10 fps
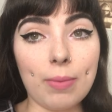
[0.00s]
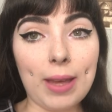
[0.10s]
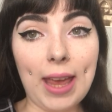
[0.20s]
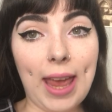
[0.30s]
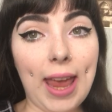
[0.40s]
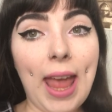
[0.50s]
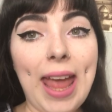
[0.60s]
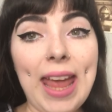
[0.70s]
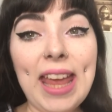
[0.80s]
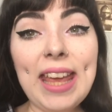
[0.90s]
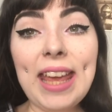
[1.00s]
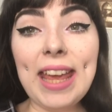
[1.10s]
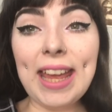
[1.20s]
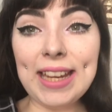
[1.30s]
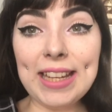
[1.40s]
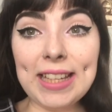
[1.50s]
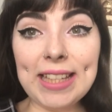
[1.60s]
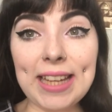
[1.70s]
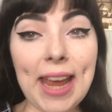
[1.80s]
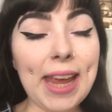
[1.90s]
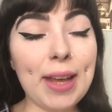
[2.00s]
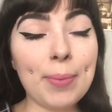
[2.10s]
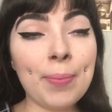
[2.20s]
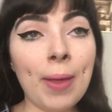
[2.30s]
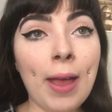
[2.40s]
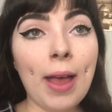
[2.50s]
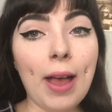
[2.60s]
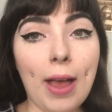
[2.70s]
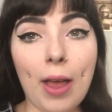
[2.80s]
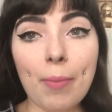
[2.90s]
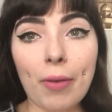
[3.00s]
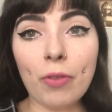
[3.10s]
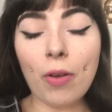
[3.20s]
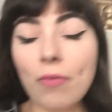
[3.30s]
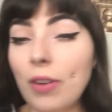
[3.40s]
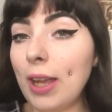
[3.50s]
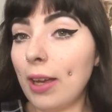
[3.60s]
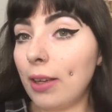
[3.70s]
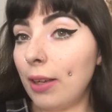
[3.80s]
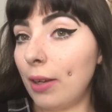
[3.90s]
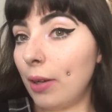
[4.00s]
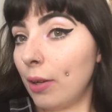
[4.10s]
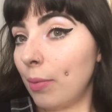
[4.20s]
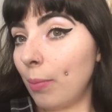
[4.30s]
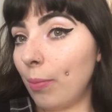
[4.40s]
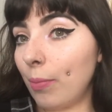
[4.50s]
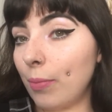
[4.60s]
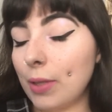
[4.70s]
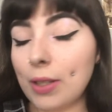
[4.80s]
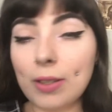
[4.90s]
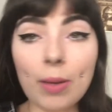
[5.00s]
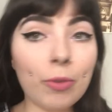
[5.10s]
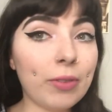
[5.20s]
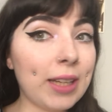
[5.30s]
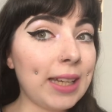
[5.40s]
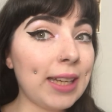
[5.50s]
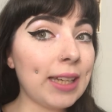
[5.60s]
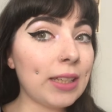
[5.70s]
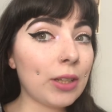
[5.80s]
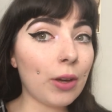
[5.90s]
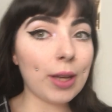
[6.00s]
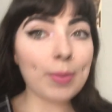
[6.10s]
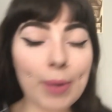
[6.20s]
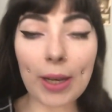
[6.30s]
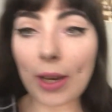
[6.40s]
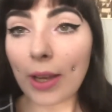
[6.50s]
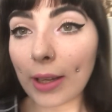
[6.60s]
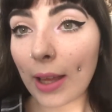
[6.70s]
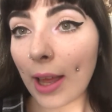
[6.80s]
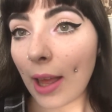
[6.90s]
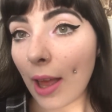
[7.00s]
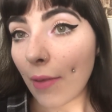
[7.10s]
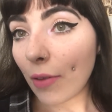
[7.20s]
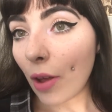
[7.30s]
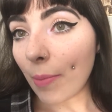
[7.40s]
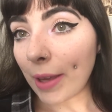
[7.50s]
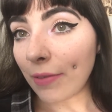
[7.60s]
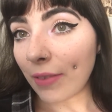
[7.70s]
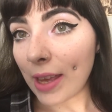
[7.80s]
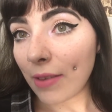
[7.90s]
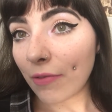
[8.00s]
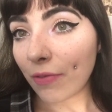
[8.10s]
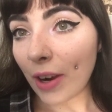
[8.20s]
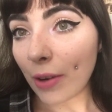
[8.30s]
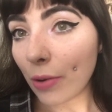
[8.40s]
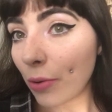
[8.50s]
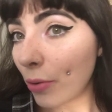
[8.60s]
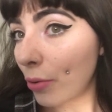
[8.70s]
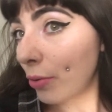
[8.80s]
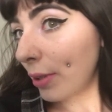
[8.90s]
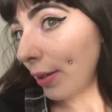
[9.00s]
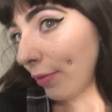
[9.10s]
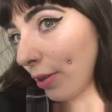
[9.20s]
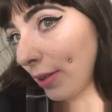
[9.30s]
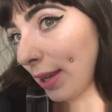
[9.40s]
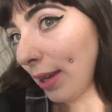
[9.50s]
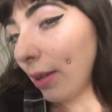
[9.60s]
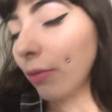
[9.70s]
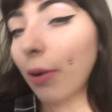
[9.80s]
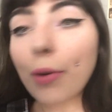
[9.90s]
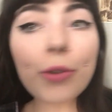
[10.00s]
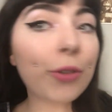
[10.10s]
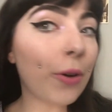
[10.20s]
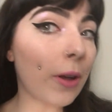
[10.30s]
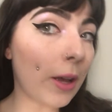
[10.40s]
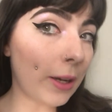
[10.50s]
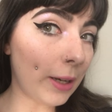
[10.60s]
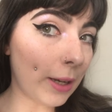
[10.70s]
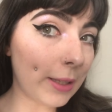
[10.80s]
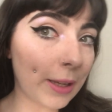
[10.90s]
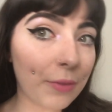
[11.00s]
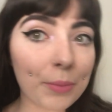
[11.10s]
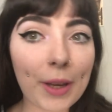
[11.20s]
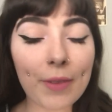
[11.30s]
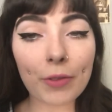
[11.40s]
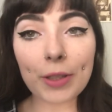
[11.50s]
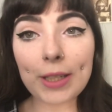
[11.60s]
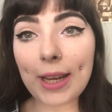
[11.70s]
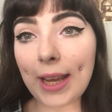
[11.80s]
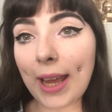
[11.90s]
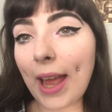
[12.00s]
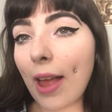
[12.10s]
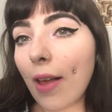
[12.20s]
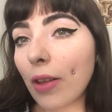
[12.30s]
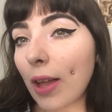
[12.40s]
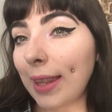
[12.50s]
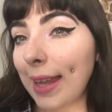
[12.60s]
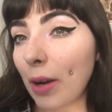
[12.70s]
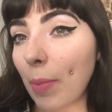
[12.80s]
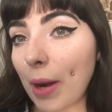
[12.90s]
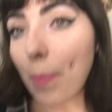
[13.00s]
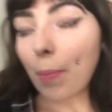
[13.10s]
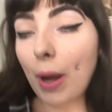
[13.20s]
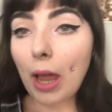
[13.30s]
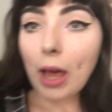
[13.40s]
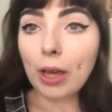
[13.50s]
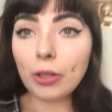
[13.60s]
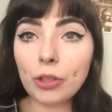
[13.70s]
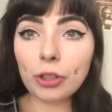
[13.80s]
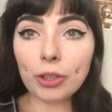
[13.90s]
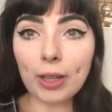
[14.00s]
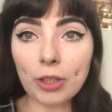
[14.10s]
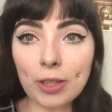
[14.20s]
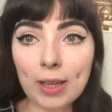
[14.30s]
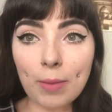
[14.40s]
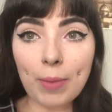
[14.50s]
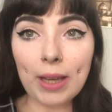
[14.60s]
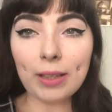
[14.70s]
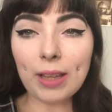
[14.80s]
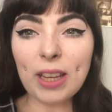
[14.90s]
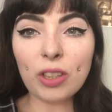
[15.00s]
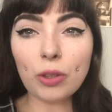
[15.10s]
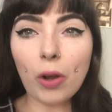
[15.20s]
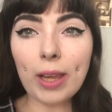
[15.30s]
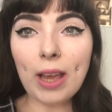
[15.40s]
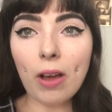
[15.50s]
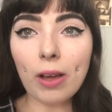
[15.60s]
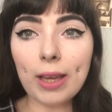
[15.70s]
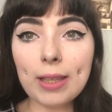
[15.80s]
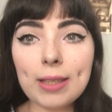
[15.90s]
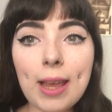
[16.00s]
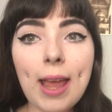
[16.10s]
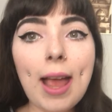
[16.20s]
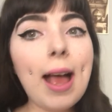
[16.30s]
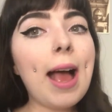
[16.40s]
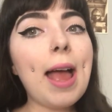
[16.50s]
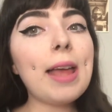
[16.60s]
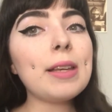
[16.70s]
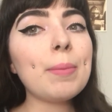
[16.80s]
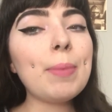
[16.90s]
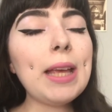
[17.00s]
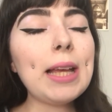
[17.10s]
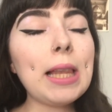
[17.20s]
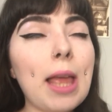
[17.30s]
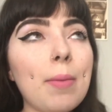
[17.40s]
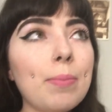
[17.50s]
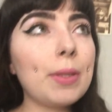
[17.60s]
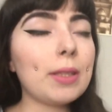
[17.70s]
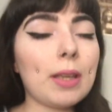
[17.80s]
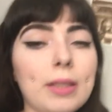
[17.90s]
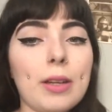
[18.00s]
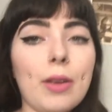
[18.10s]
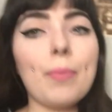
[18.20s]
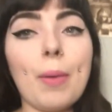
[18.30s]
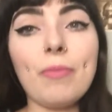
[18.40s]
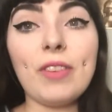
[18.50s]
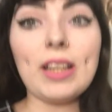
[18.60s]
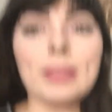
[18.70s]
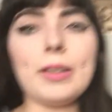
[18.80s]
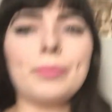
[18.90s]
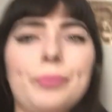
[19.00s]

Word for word: be a hideous day um, I've gone for like a summery type look I've got my fake freckles I've got the rose shock highlighter from Kat Von D got a little bit of blush and just like big like dolly eyes and pink lips I don't know I'm feeling it